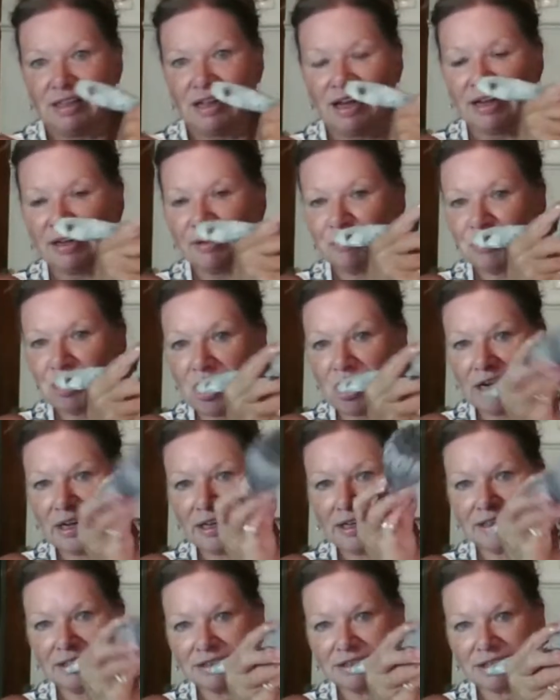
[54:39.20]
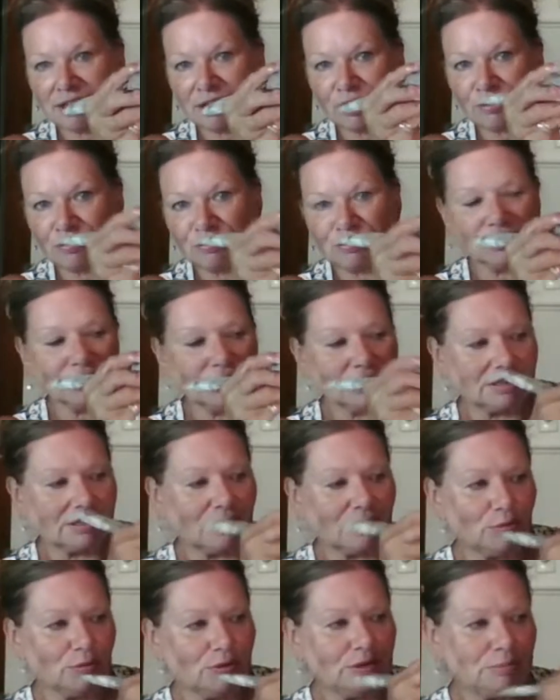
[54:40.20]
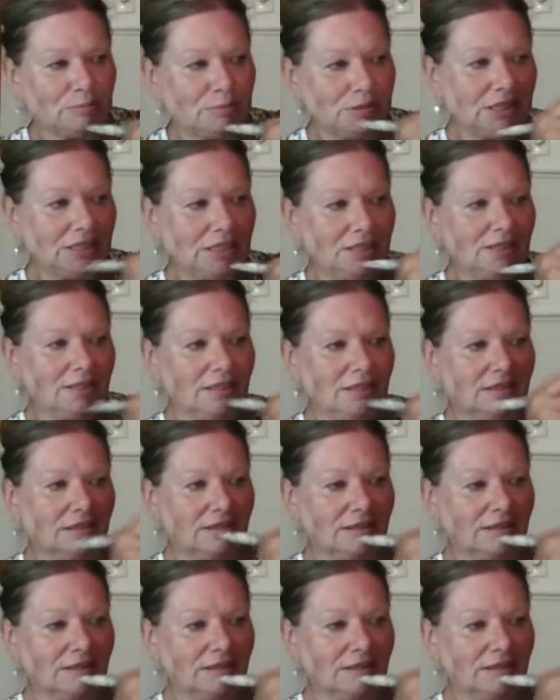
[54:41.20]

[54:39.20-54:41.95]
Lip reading: I'm not as careful as I would be